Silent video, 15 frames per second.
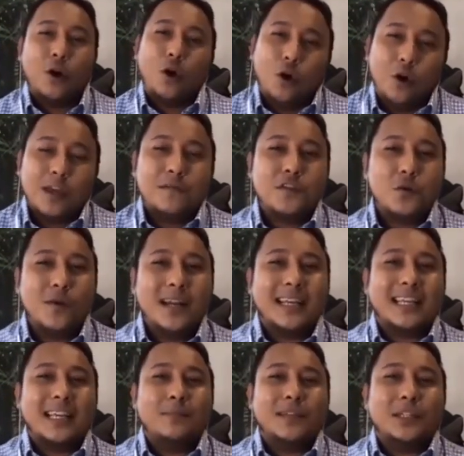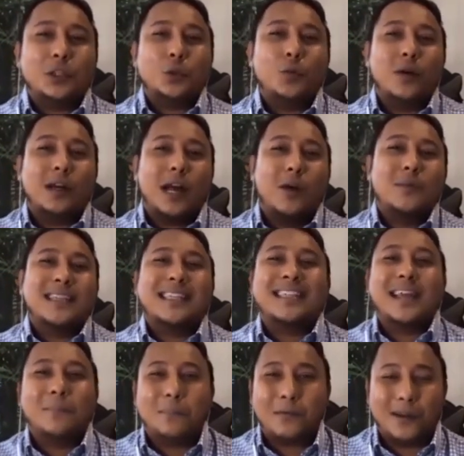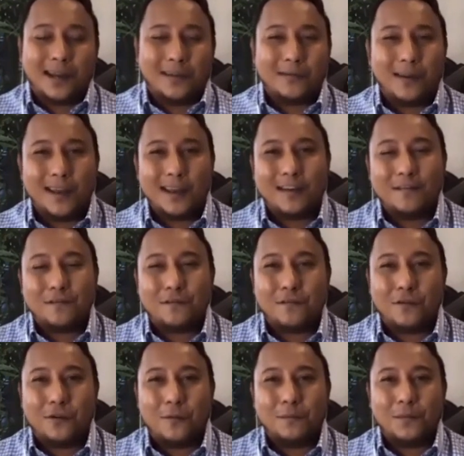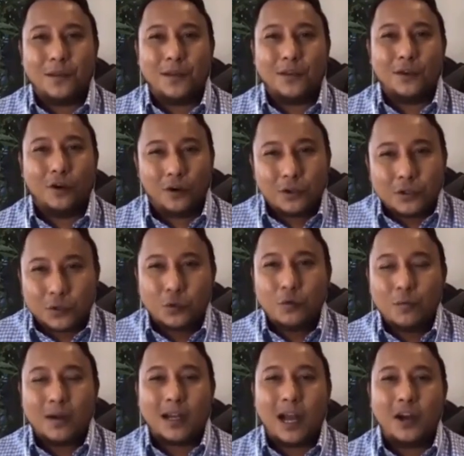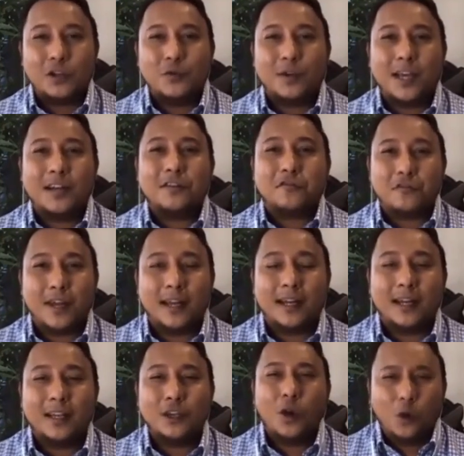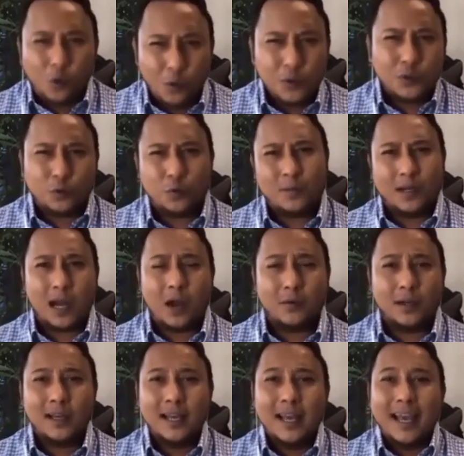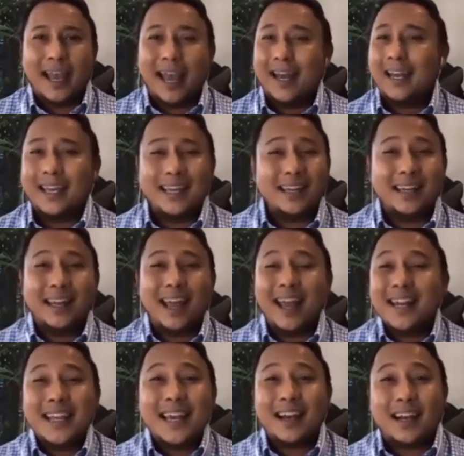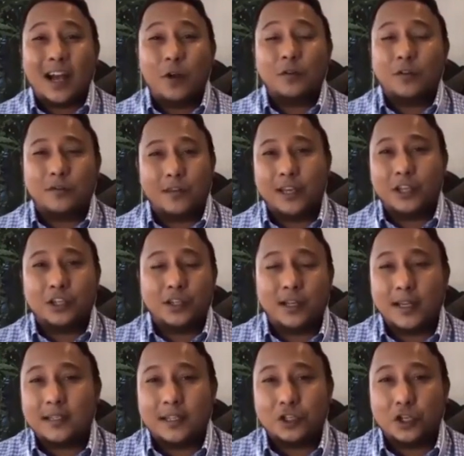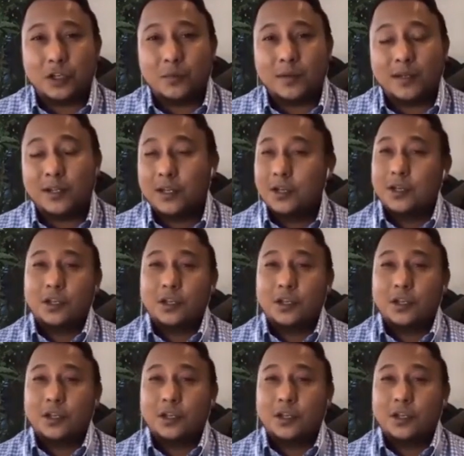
Or if you want to keep these 2 accounts separate, right, from your Zoom account, you can create your own Zoom account. And like in any account creation, ladies and gentlemen,